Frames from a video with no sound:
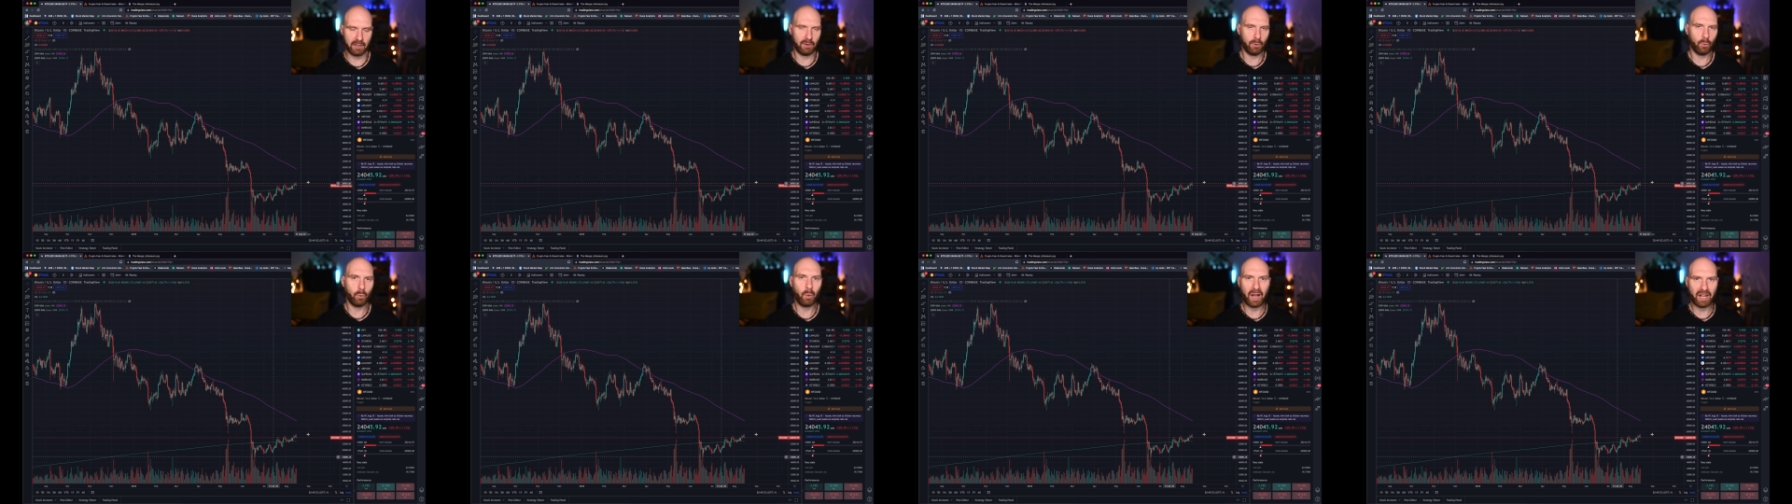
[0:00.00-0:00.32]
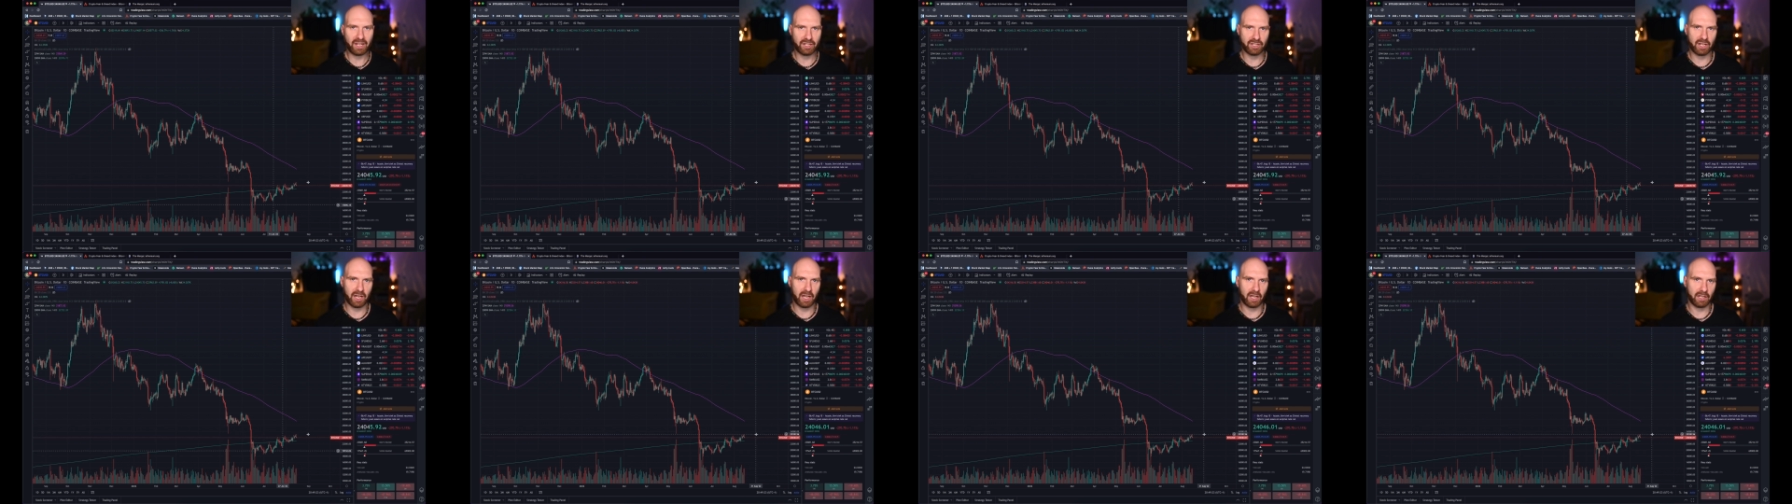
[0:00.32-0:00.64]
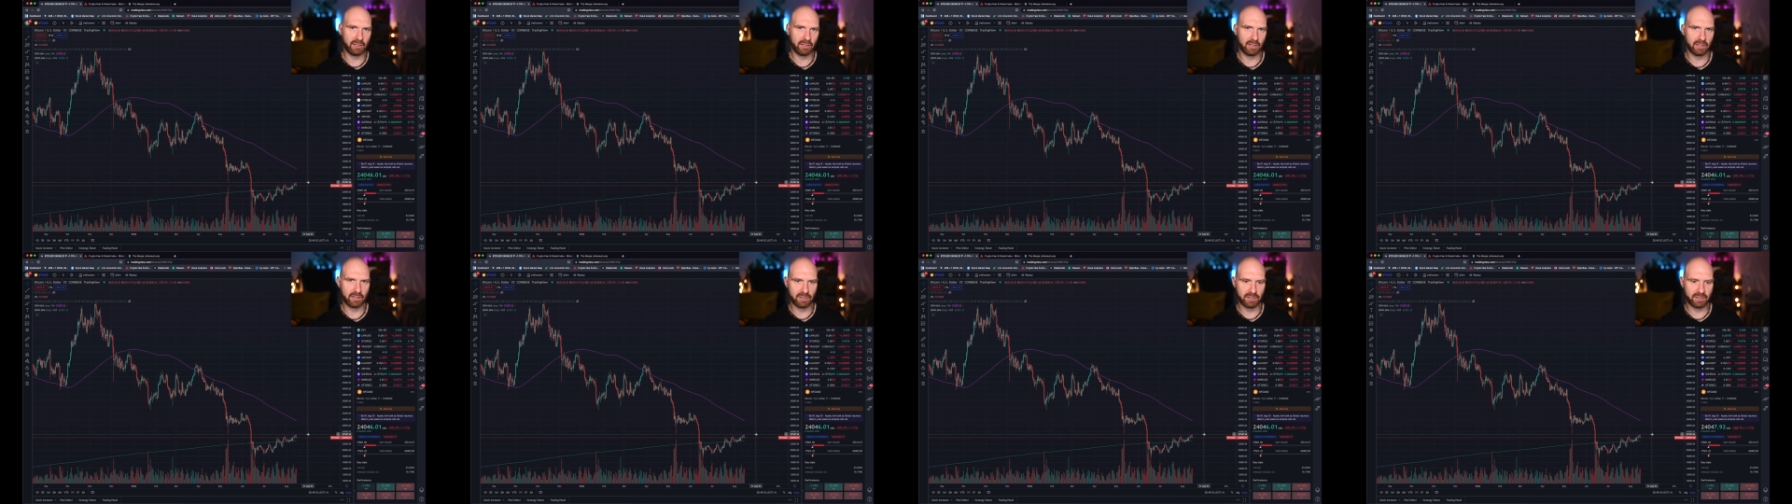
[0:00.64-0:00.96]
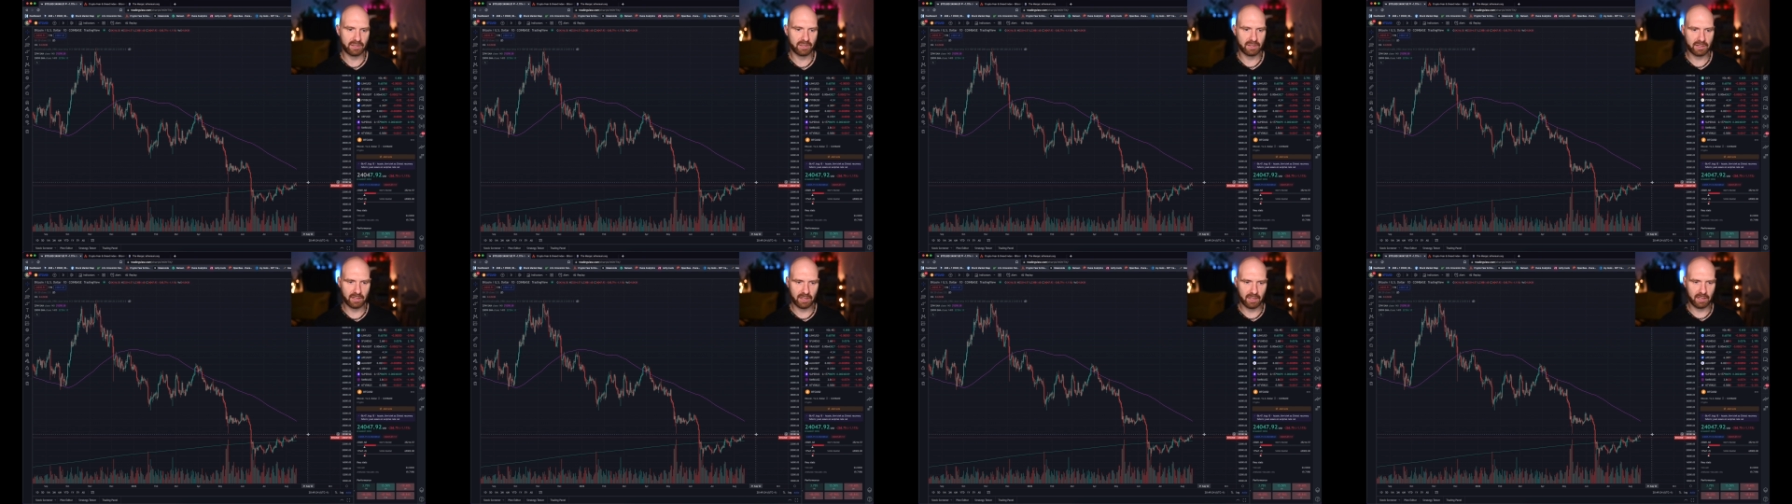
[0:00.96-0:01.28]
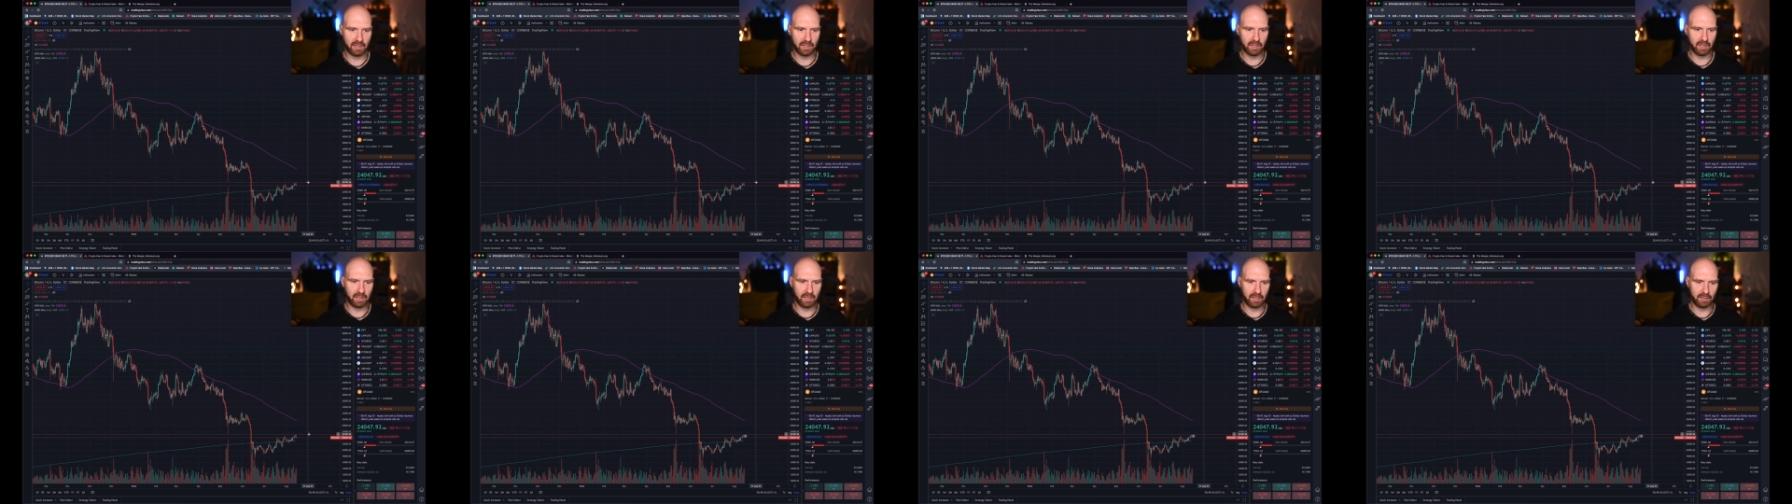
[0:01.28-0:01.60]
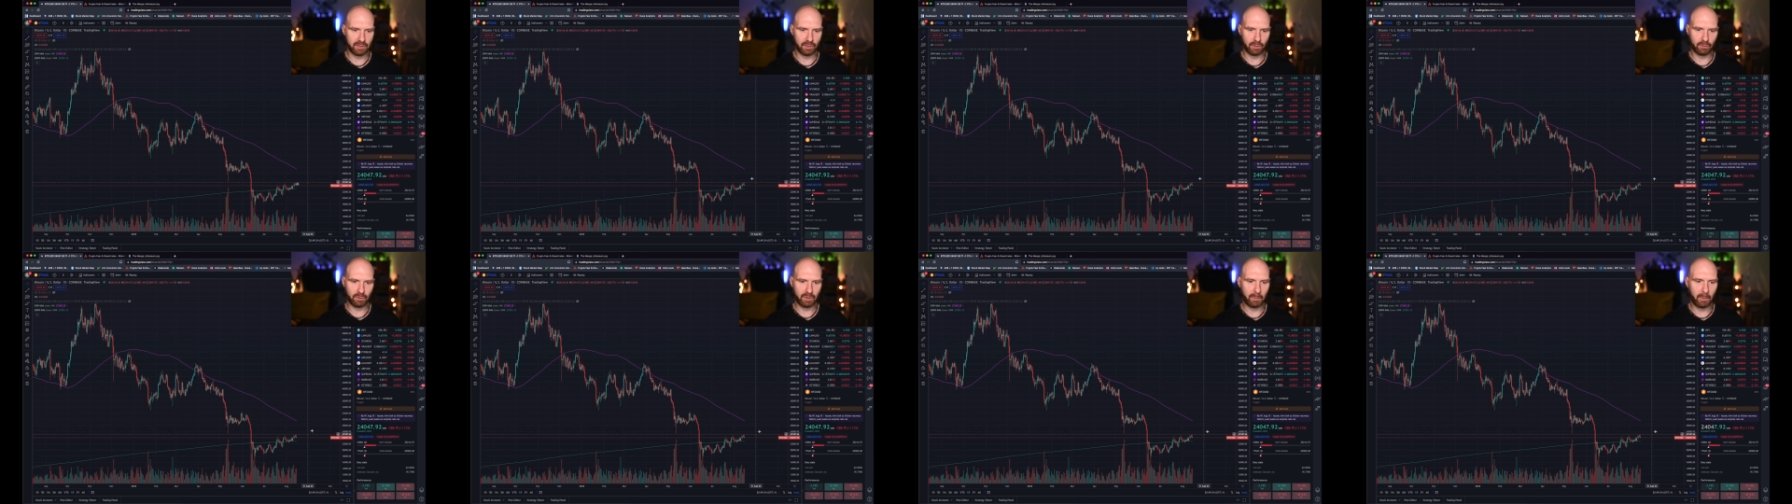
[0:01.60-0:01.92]
wedge I just uh,
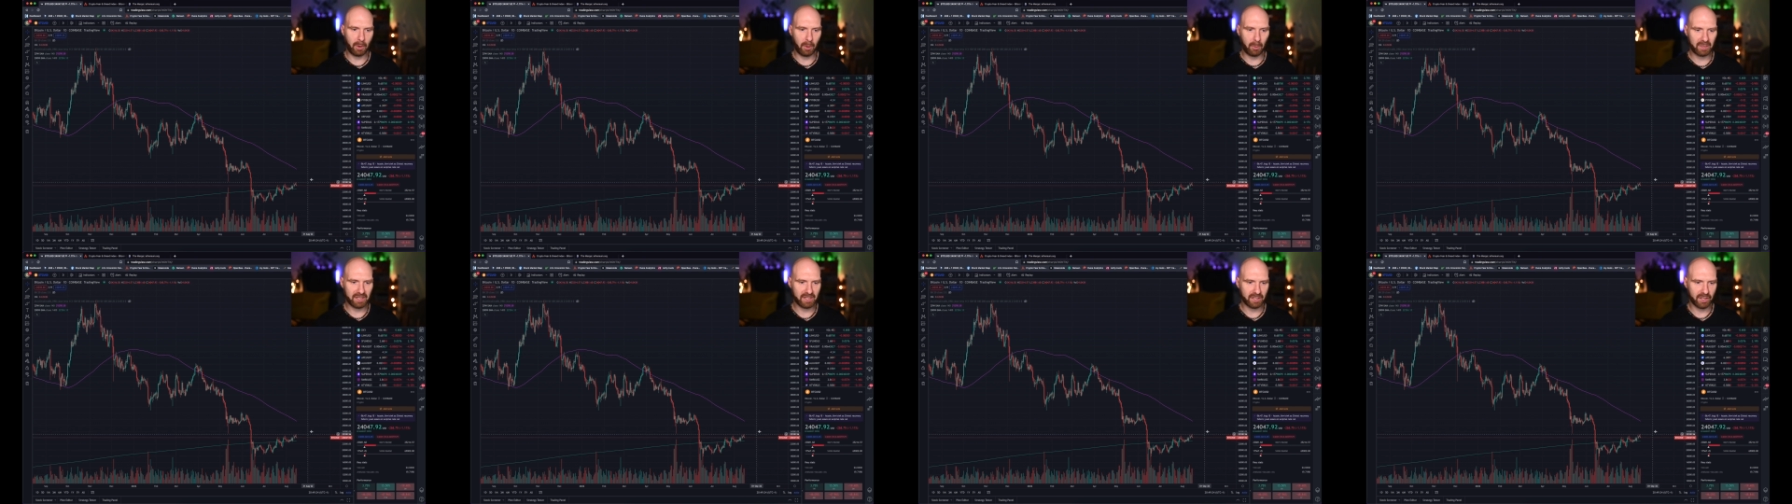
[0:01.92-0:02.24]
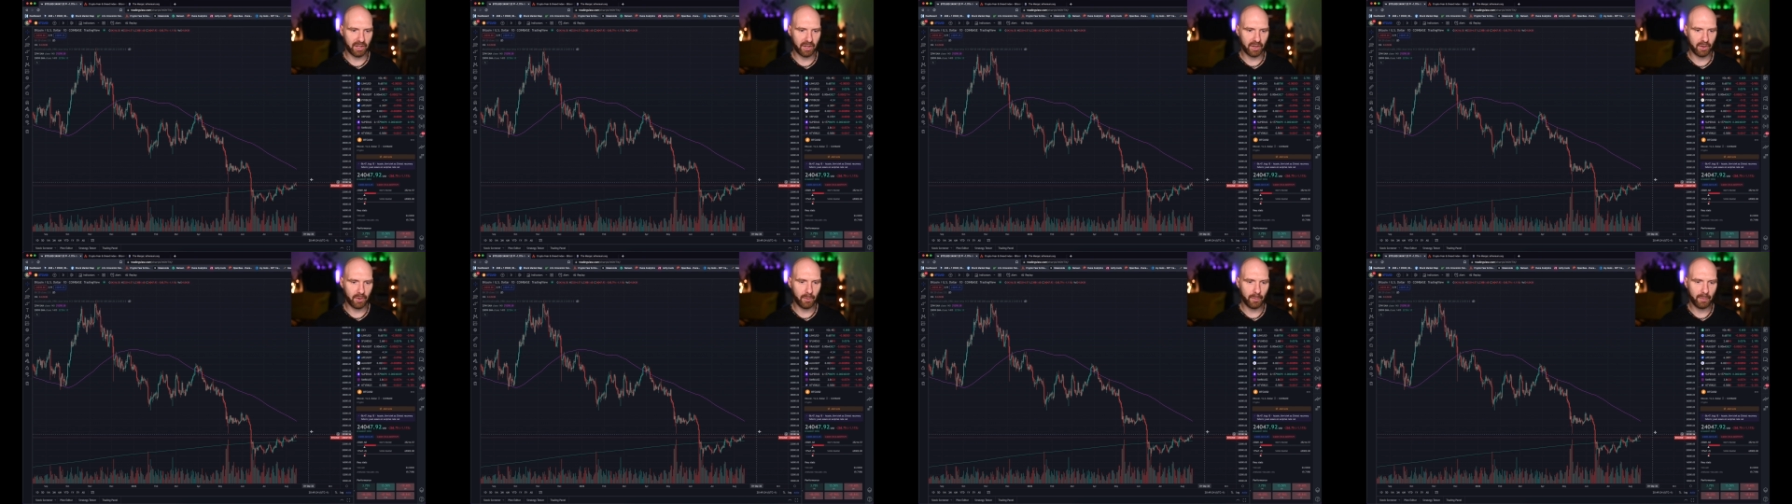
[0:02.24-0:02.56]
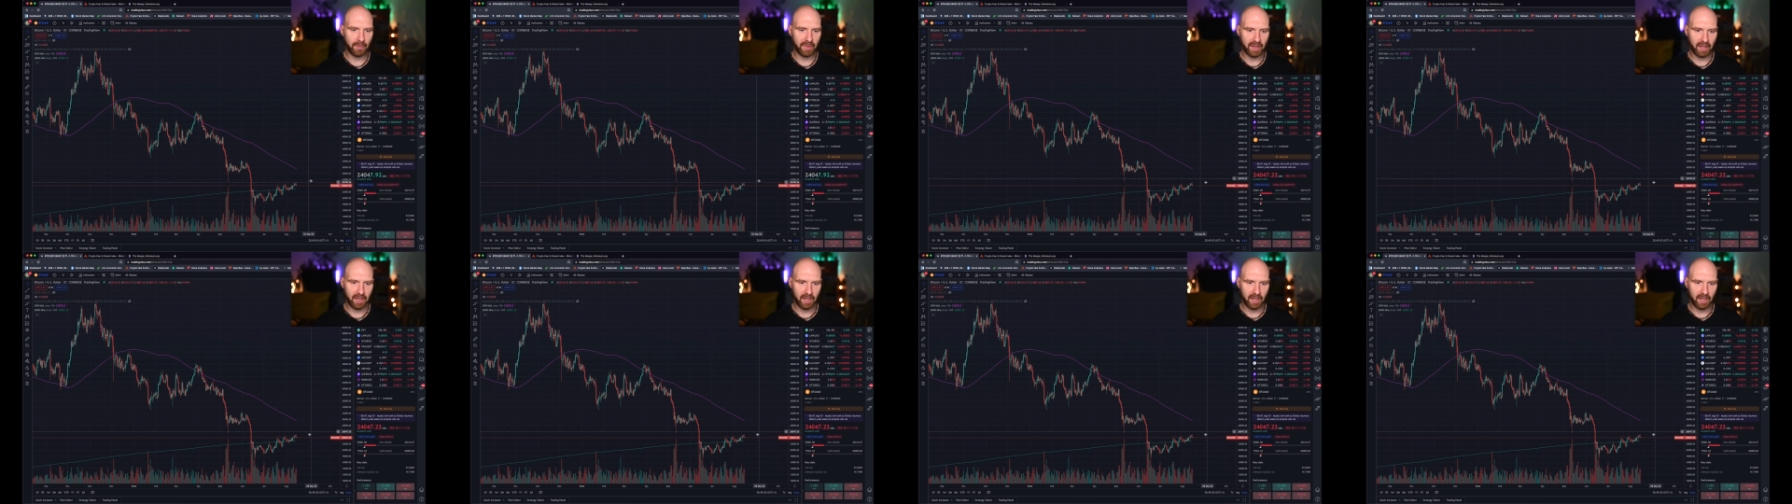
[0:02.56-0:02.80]
drawn a moment ago.